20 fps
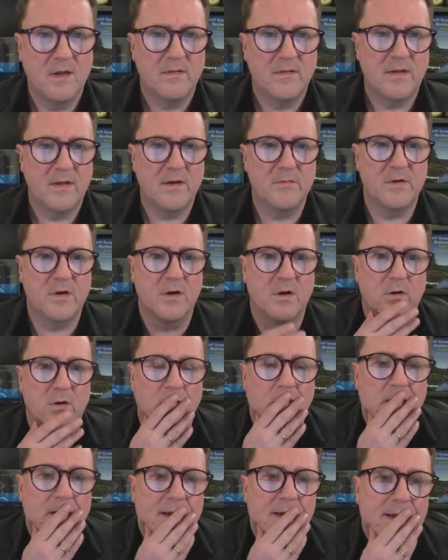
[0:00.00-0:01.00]
There we
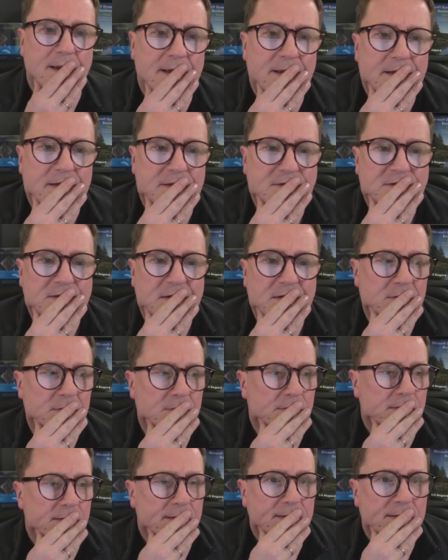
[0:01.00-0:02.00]
go.
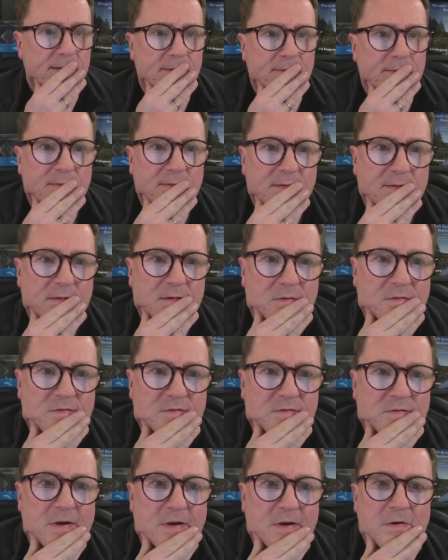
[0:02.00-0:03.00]
So you can
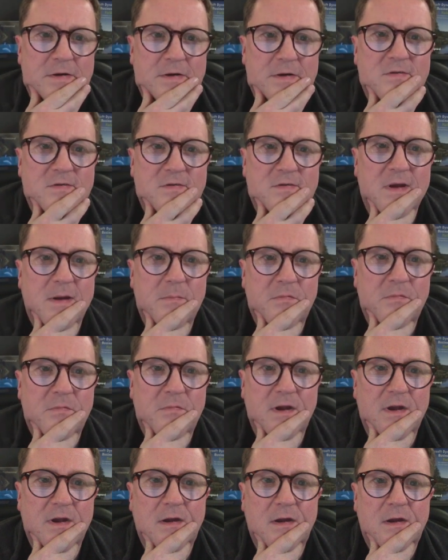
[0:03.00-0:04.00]
see here is the same
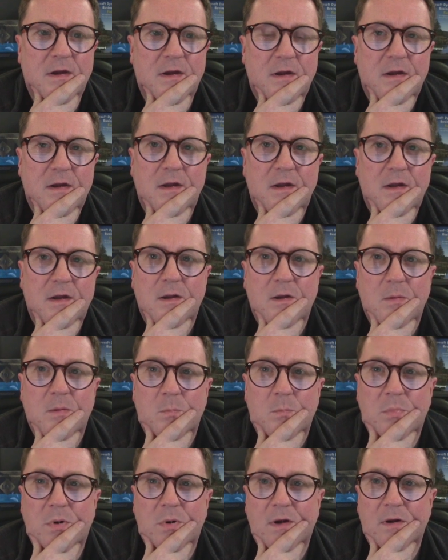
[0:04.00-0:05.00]
thing,
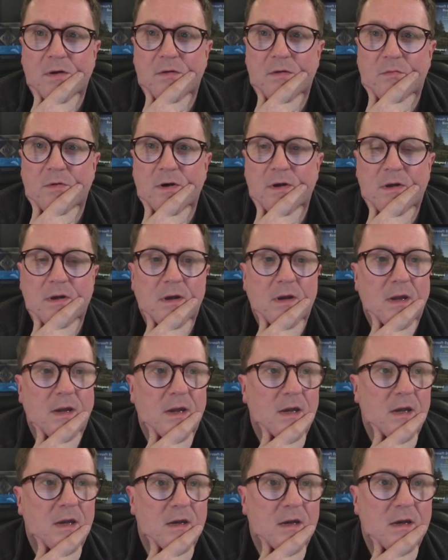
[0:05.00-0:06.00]
but written
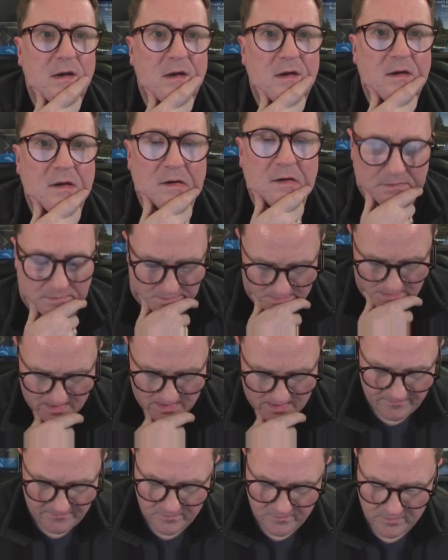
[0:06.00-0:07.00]
in,
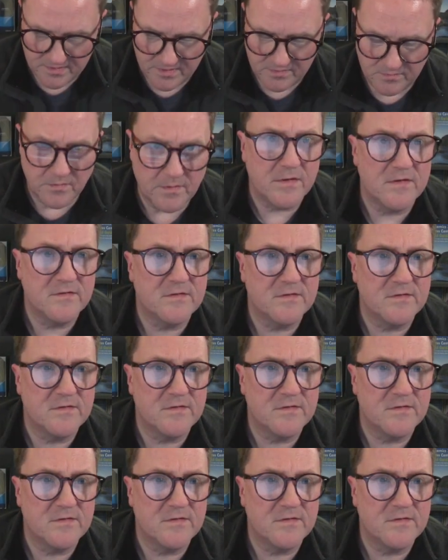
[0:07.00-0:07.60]
I have no idea what this